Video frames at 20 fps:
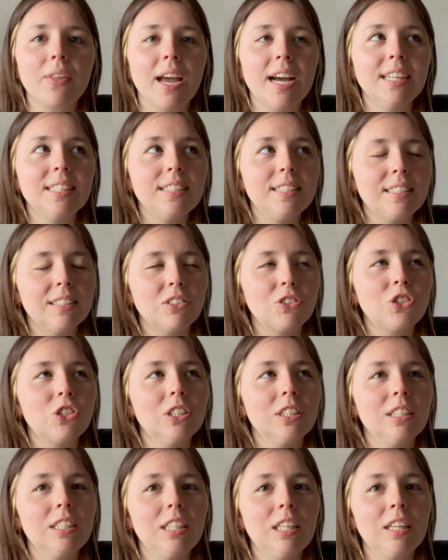
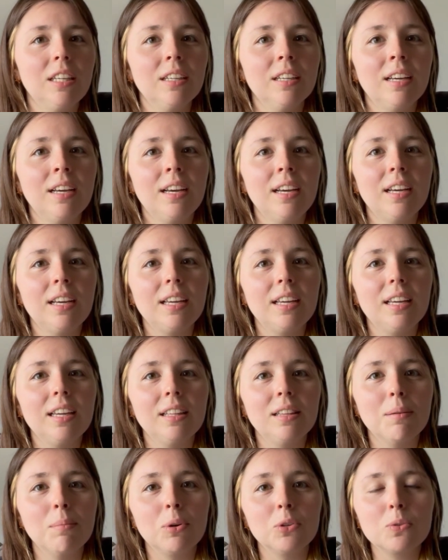Additionally,
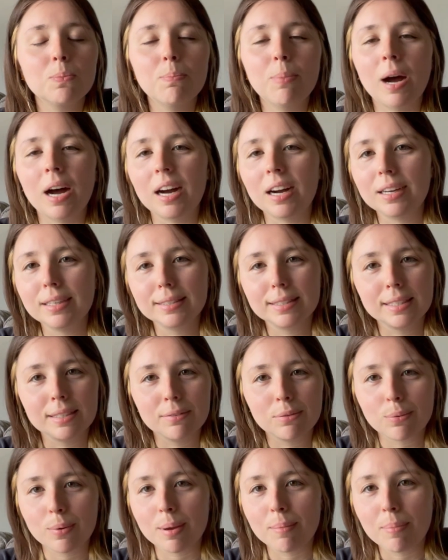in the most
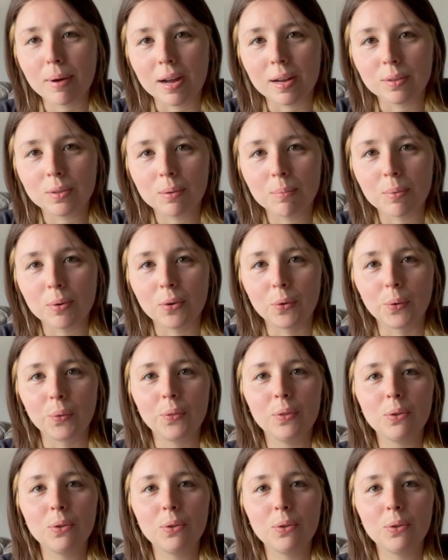positive way possible,